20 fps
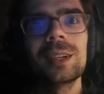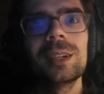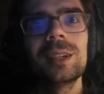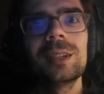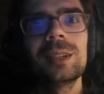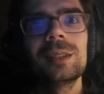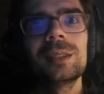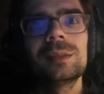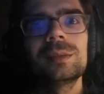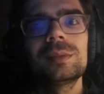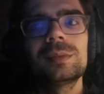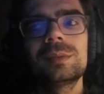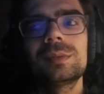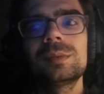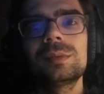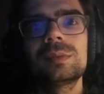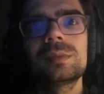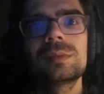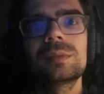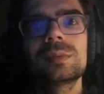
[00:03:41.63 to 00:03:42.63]

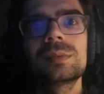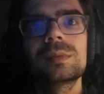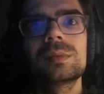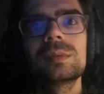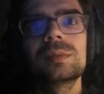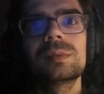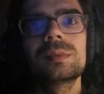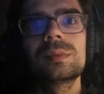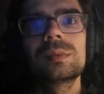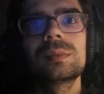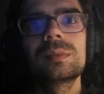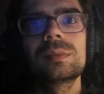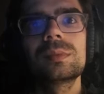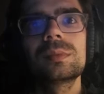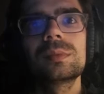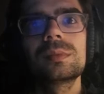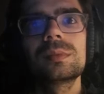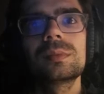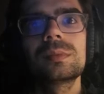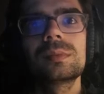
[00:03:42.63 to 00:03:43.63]

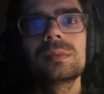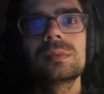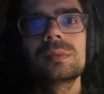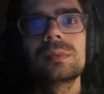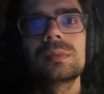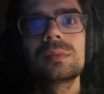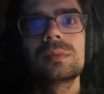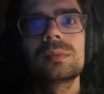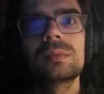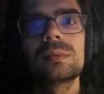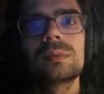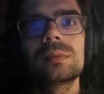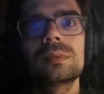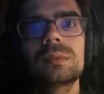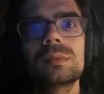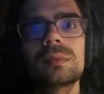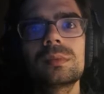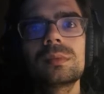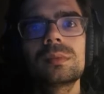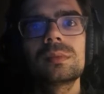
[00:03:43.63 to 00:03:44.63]

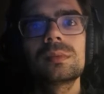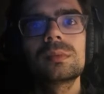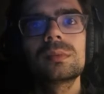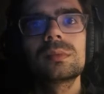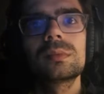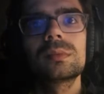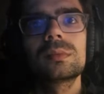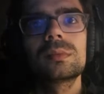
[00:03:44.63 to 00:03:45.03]
(silence)